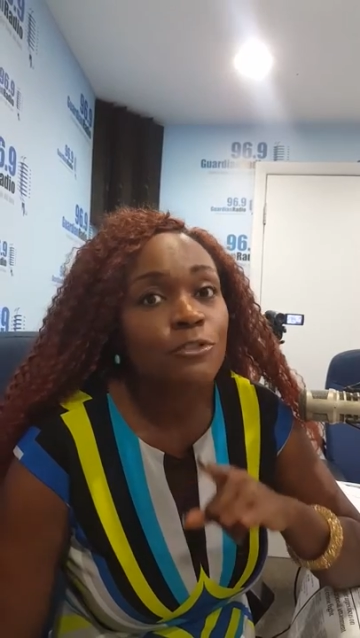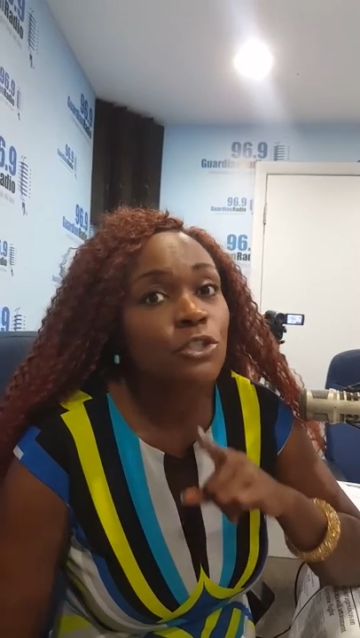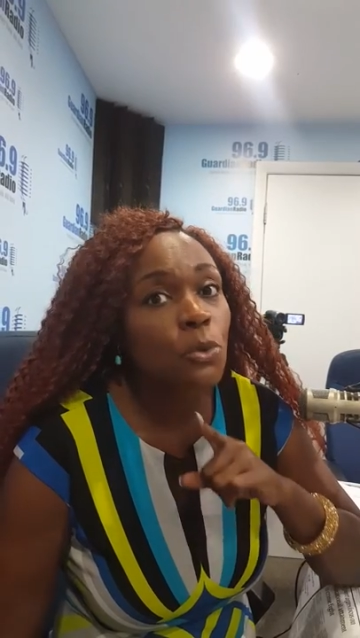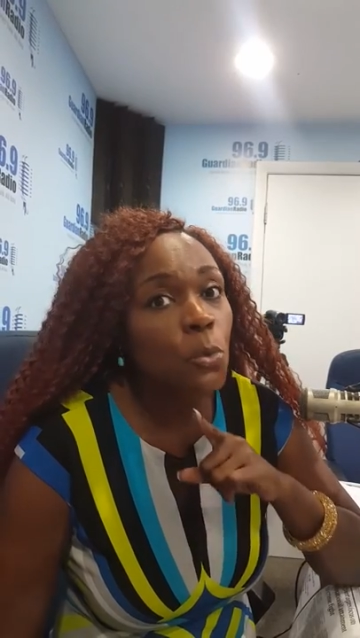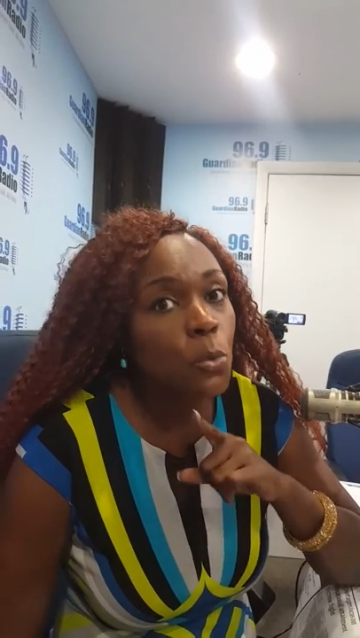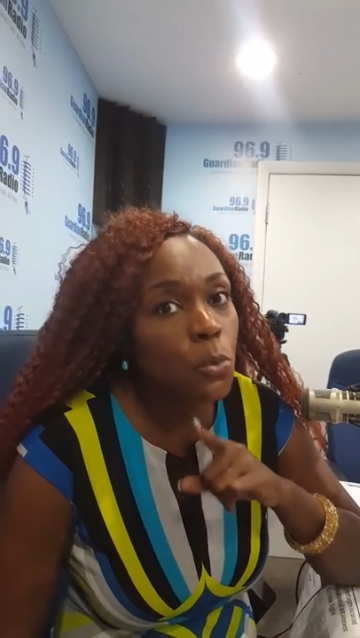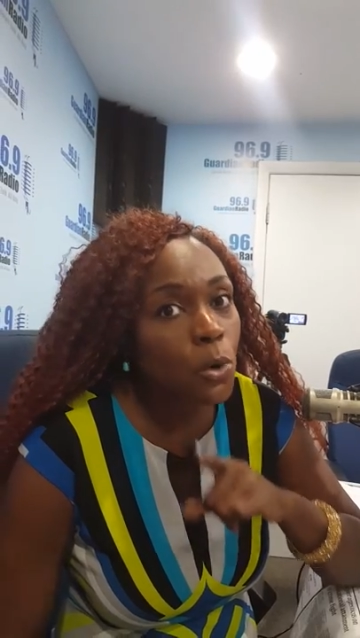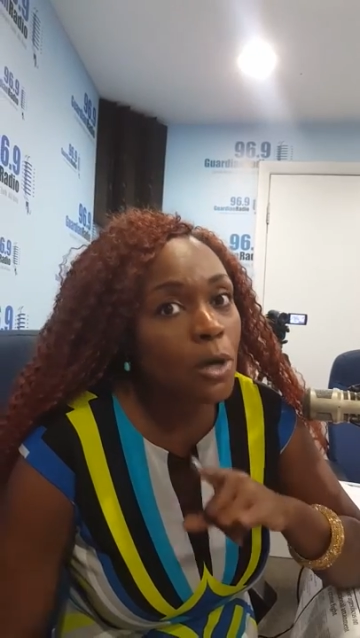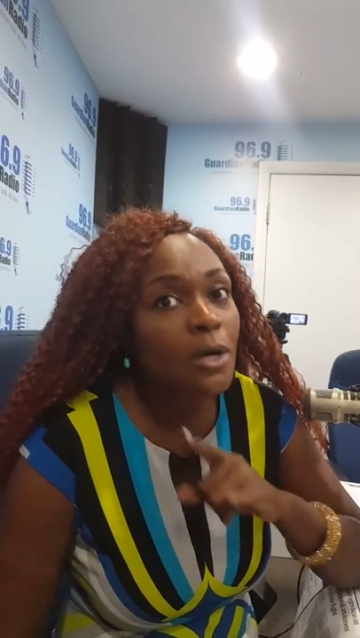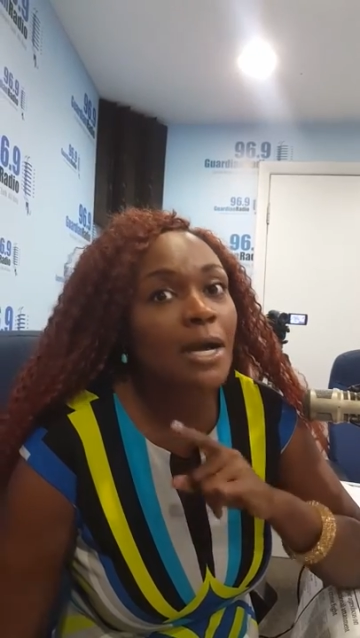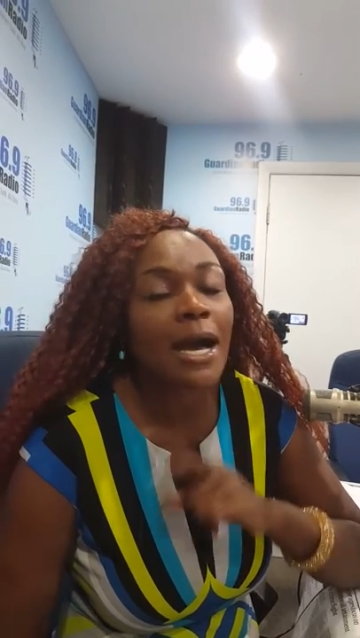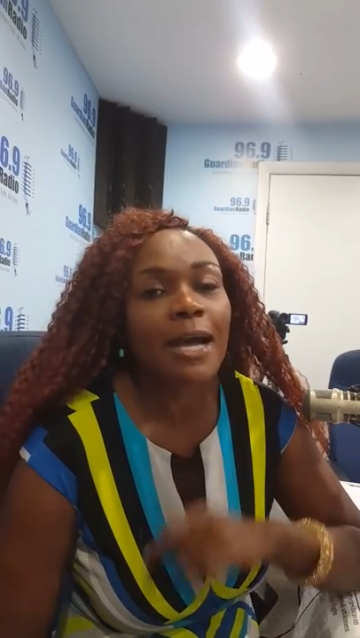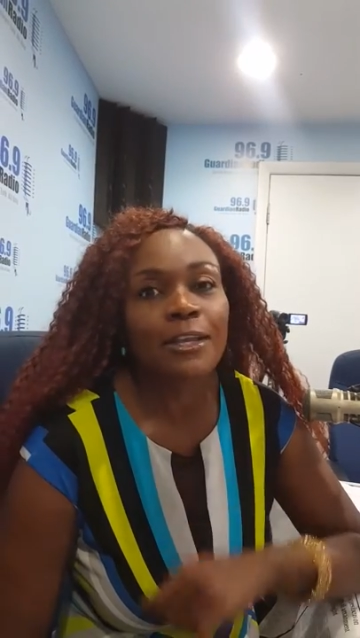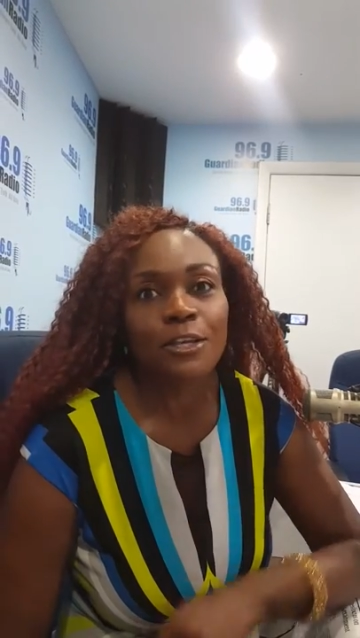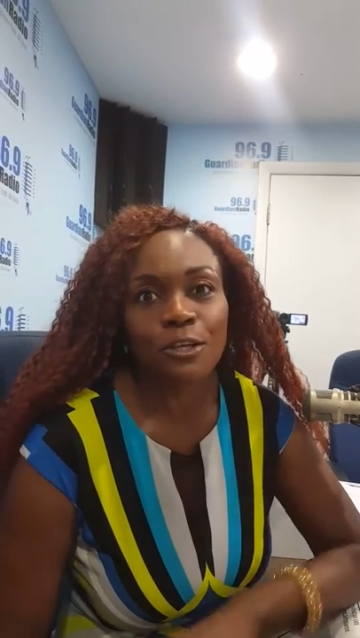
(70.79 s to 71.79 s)
to work
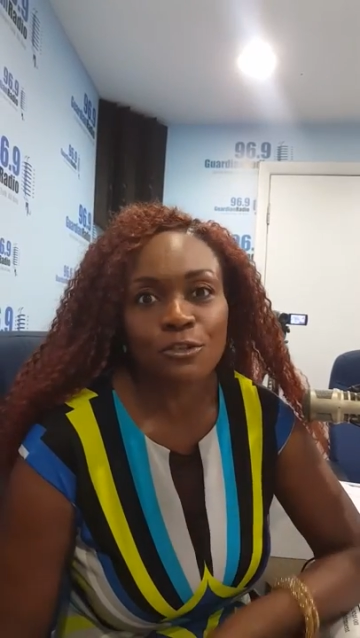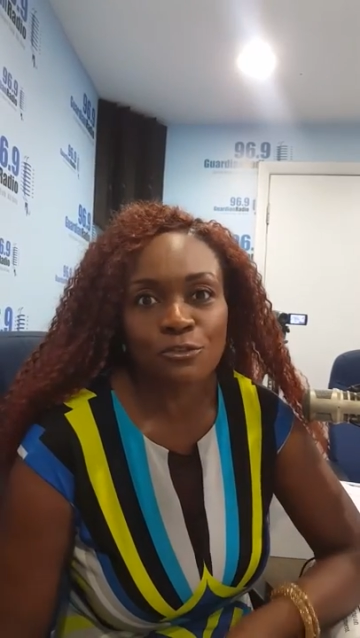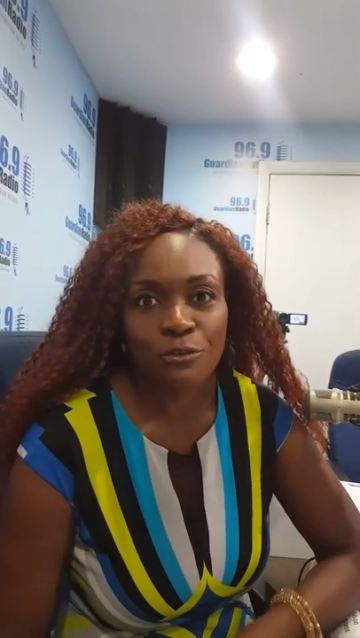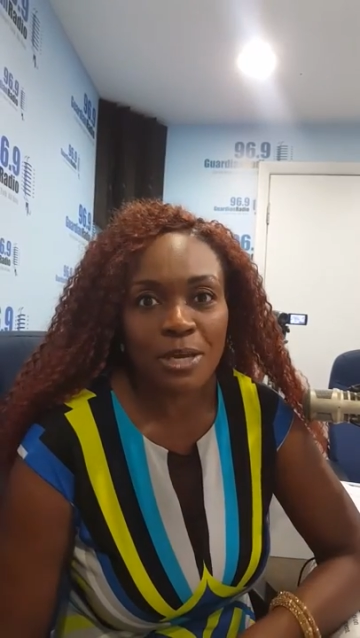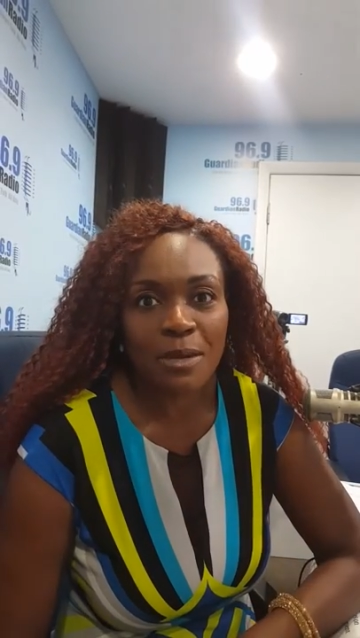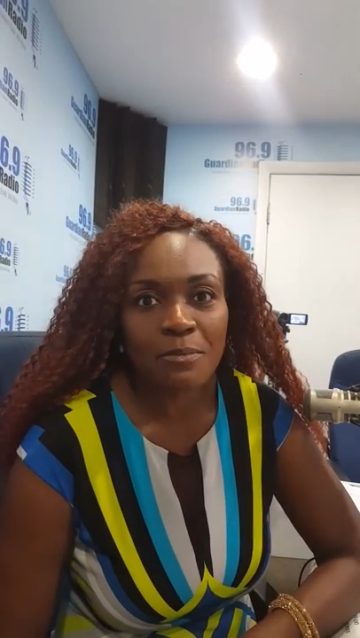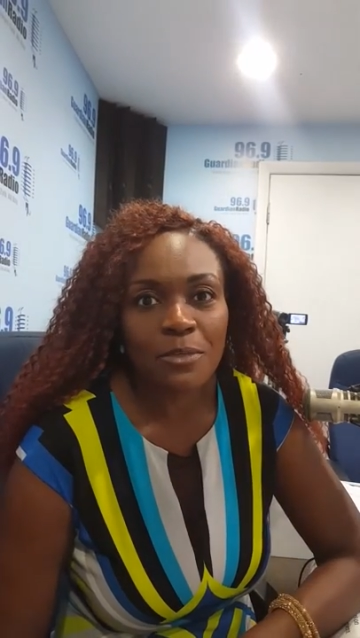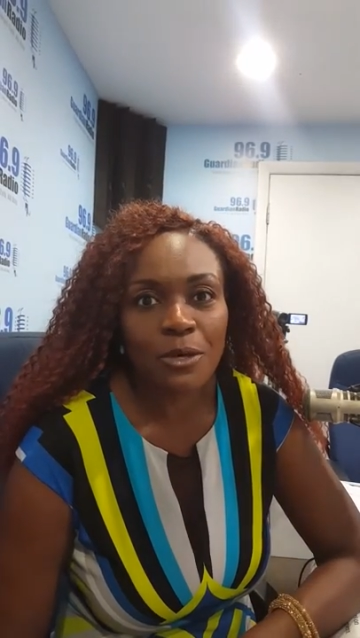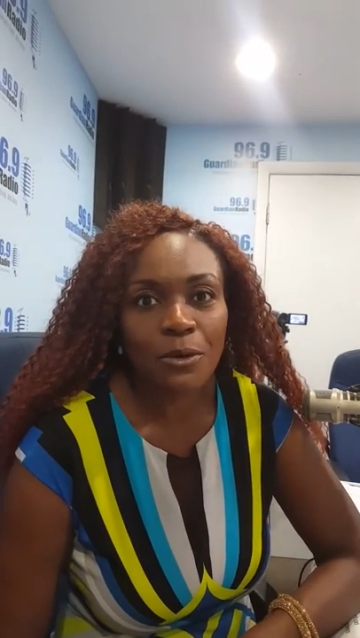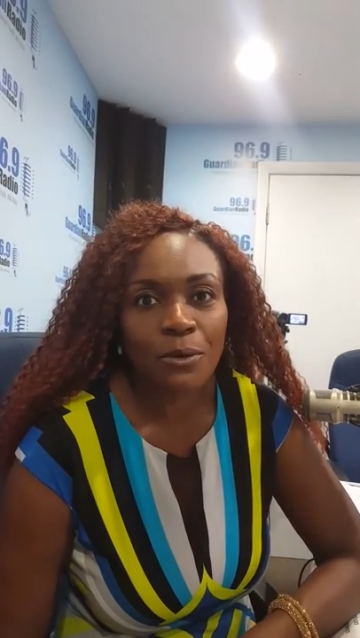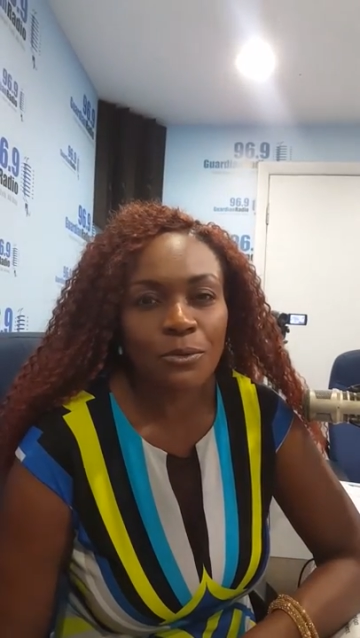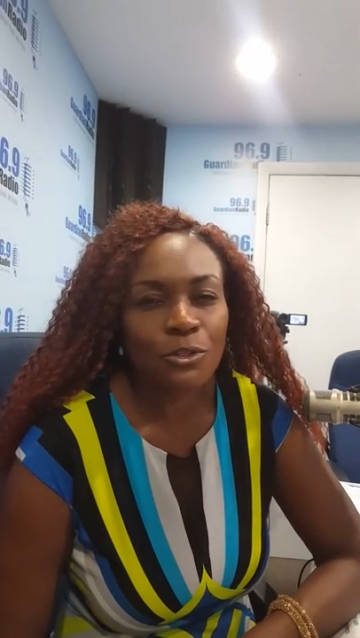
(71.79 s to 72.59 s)
at your dream though.